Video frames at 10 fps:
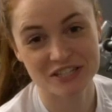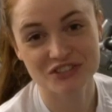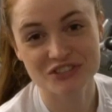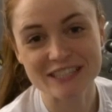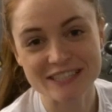
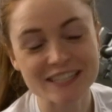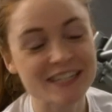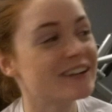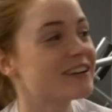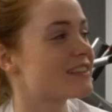degrees in
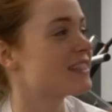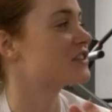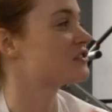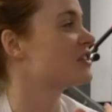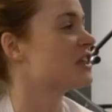here. It's
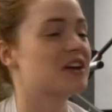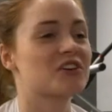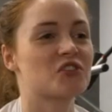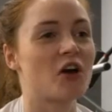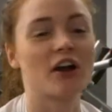literally like a
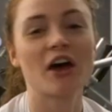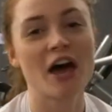sauna.